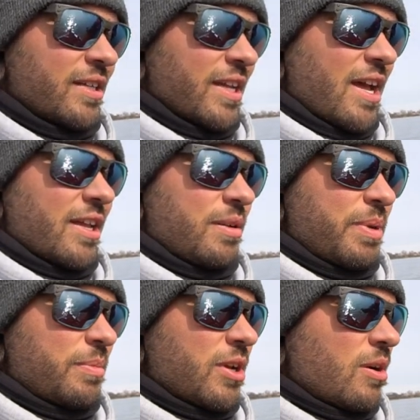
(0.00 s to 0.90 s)
yeah he had to
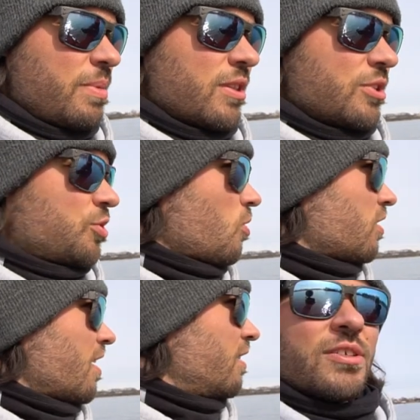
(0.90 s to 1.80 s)
pick me up at the
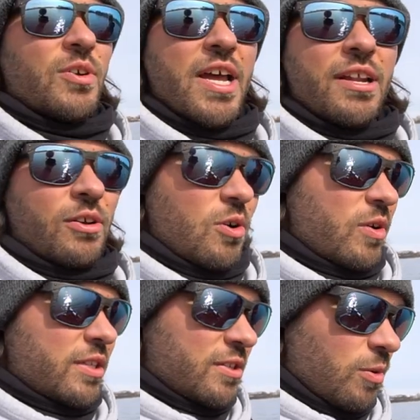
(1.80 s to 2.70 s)
shoreline so I had to
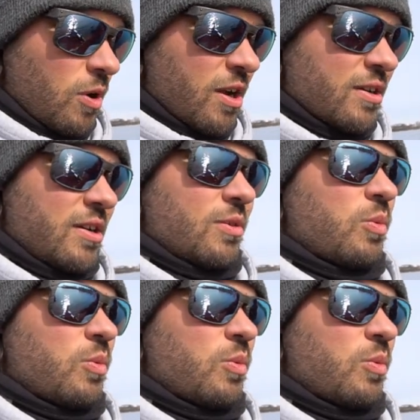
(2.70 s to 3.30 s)
go into the water